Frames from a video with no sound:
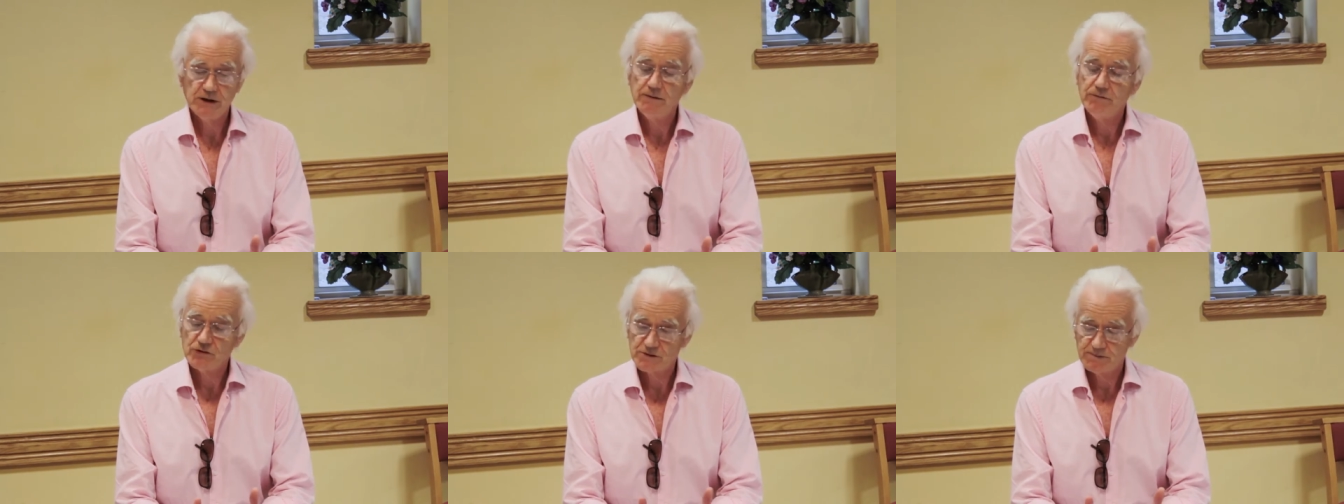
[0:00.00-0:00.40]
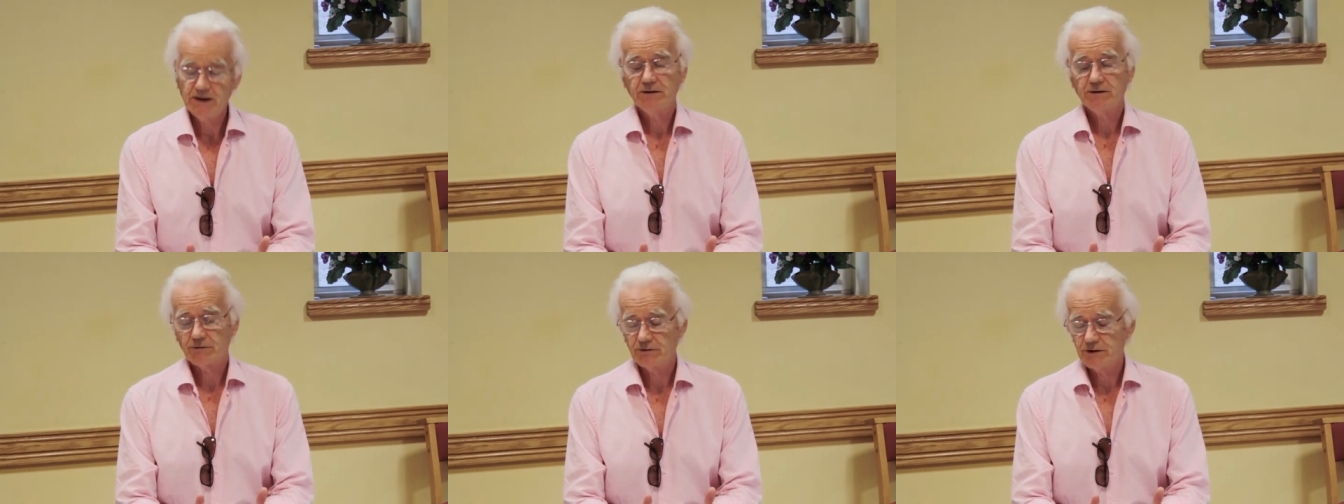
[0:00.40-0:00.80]
But if you
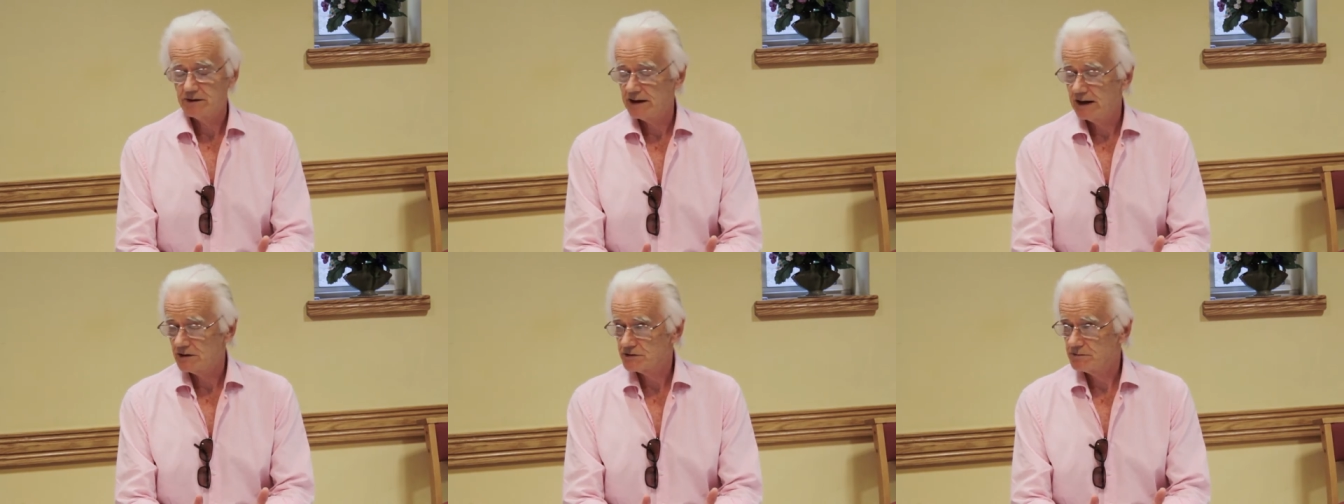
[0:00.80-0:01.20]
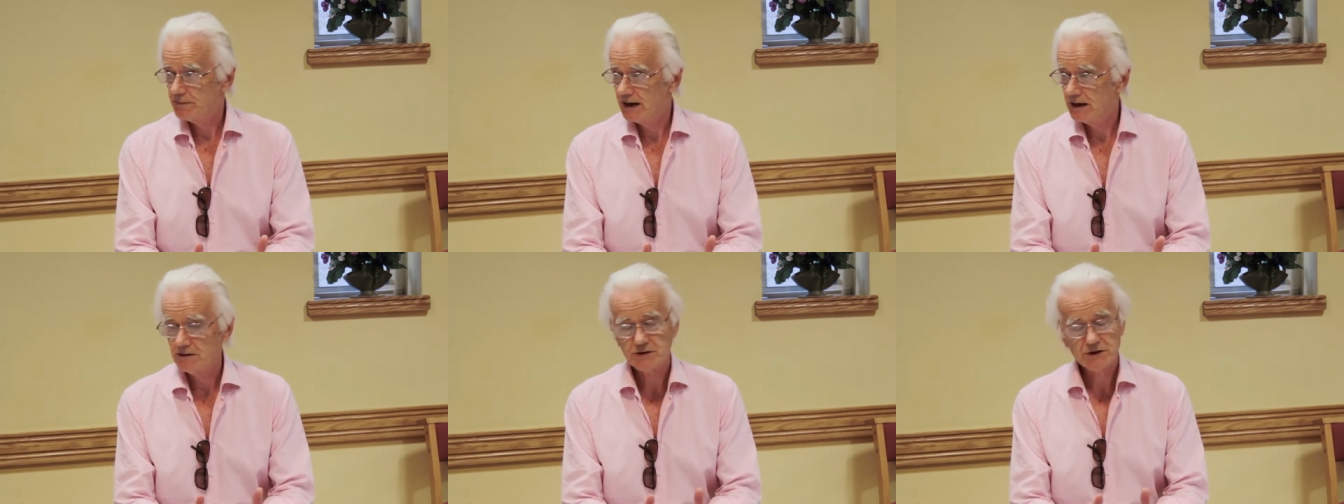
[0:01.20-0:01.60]
spent the
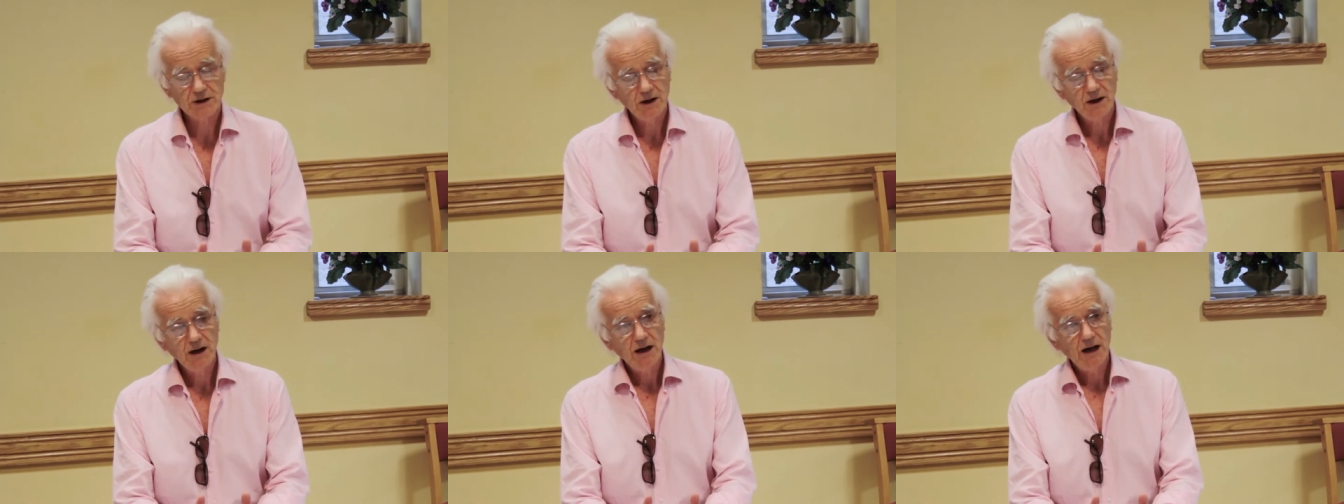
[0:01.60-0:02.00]
£3,000